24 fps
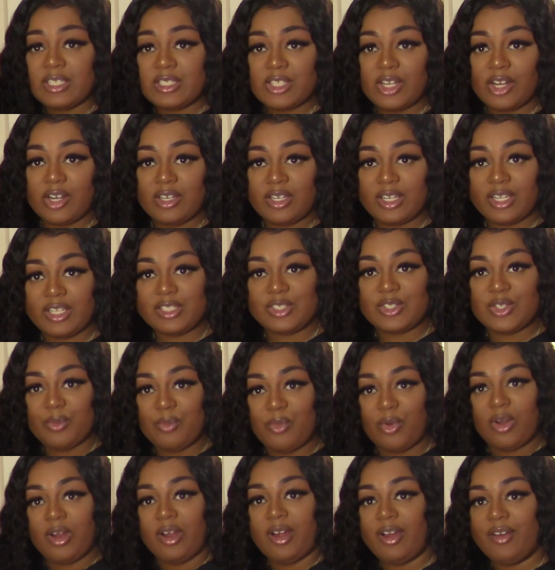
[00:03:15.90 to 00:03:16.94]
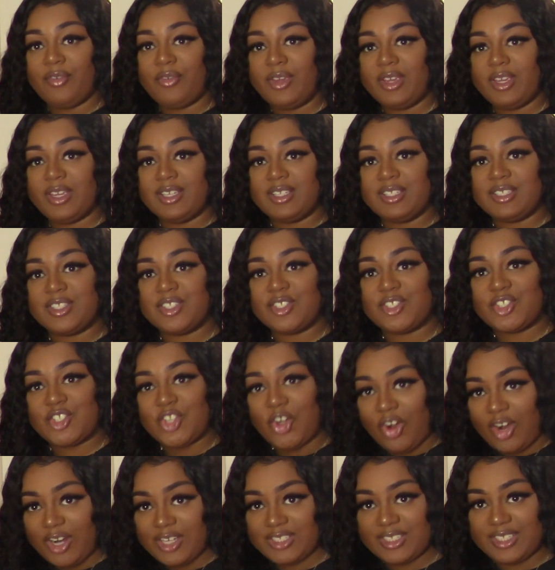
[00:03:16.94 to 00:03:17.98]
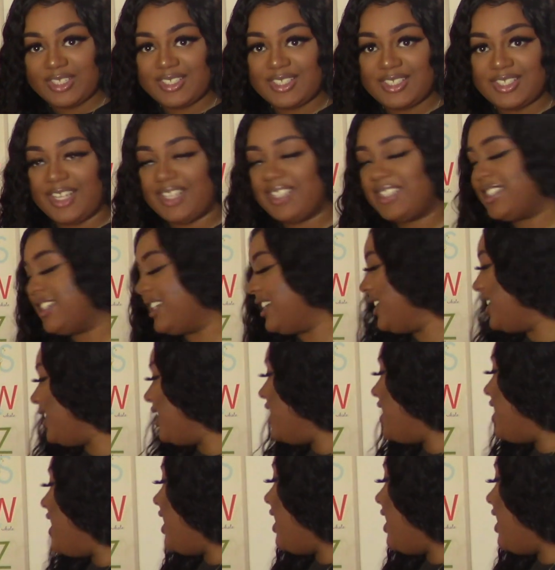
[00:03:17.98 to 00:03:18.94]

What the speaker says: turned into more of his charging station.